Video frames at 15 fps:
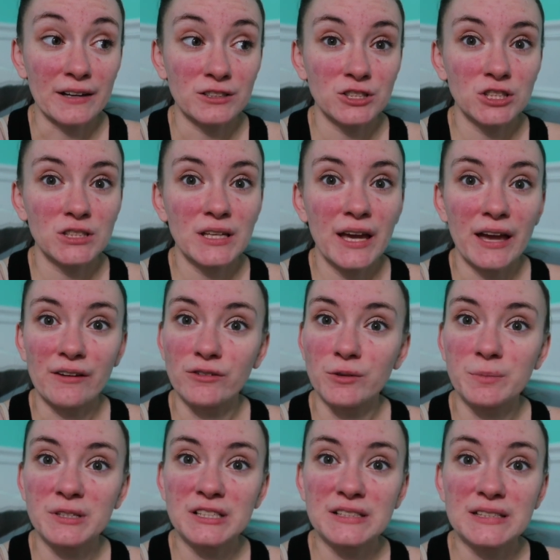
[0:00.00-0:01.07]
actually
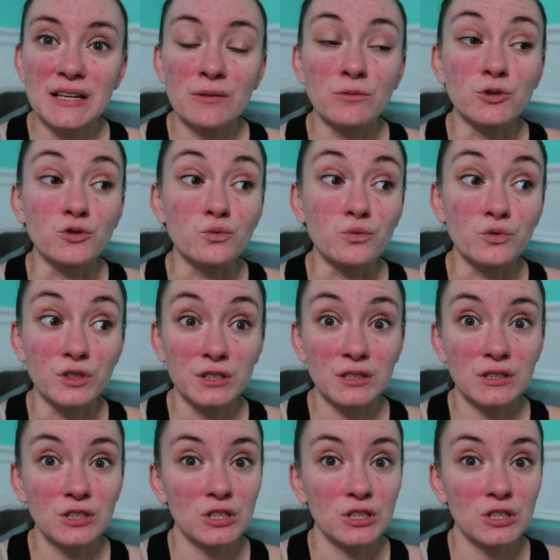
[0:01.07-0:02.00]
everybody said was really